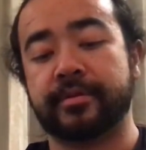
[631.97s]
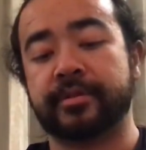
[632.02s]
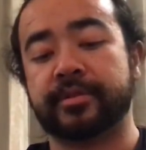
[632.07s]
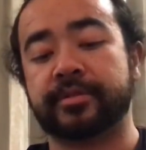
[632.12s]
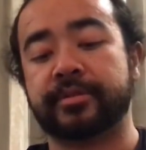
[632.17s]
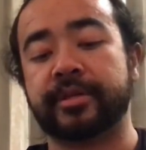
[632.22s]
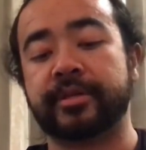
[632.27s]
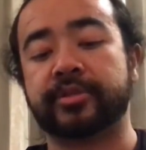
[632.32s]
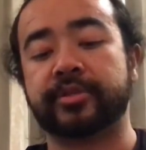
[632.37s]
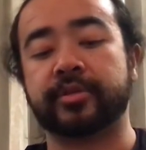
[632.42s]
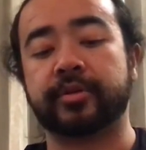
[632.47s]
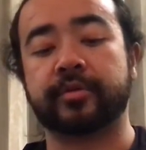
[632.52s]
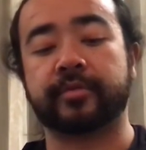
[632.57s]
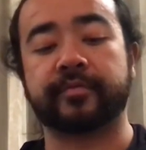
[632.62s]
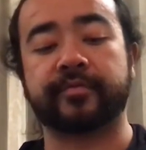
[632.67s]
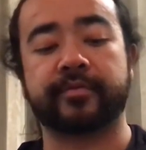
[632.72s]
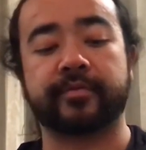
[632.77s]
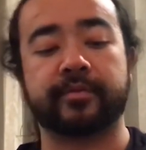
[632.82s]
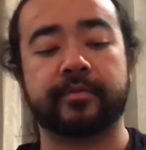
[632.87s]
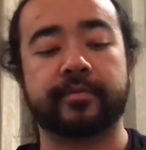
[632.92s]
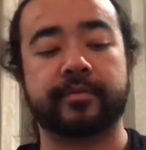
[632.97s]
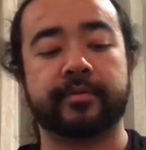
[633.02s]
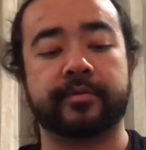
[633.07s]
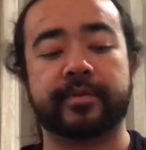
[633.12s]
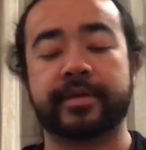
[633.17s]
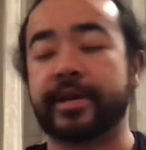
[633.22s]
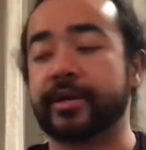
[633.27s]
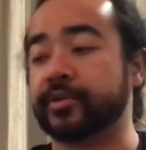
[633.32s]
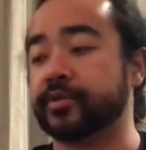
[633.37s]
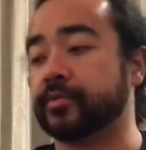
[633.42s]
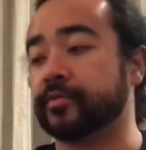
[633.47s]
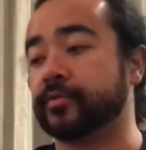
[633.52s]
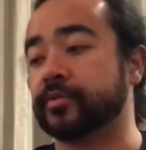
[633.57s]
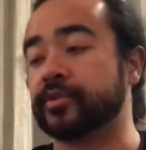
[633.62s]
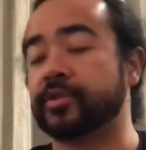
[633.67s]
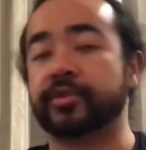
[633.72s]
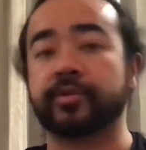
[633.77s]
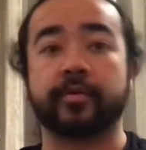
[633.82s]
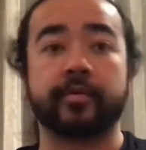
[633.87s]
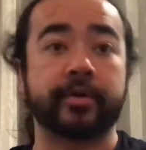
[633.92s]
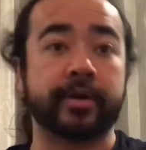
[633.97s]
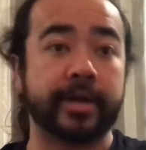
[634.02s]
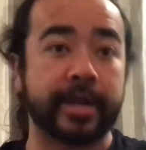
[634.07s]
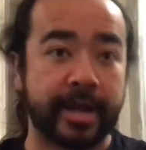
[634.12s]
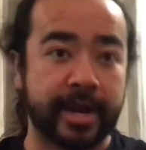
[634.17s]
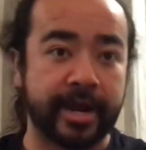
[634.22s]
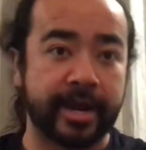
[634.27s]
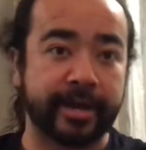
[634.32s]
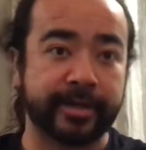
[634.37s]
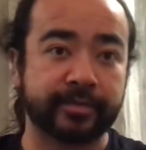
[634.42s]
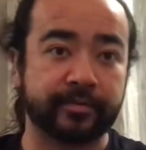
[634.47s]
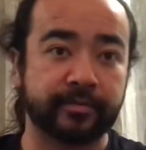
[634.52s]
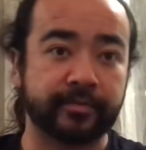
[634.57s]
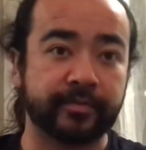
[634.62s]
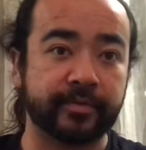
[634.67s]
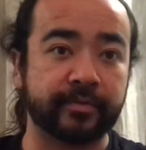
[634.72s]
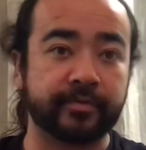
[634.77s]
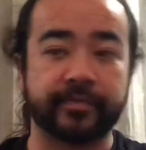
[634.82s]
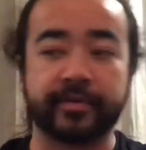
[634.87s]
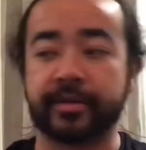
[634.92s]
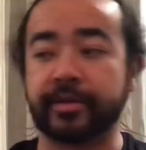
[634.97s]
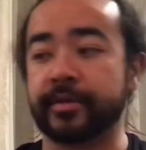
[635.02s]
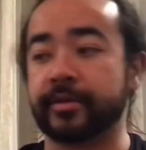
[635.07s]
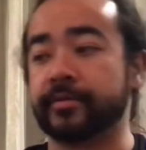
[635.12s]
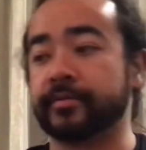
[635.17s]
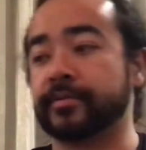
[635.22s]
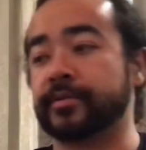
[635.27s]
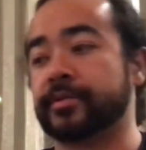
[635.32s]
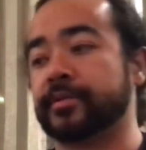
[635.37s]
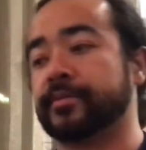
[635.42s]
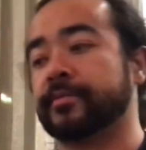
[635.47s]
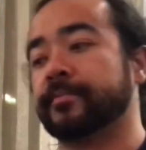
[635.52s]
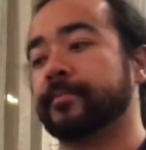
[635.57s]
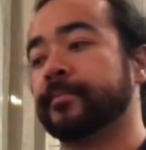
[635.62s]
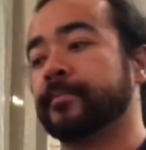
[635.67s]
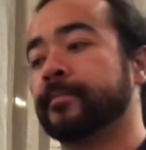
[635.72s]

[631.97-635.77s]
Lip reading: Stay tuned for actual sword and axe review videos.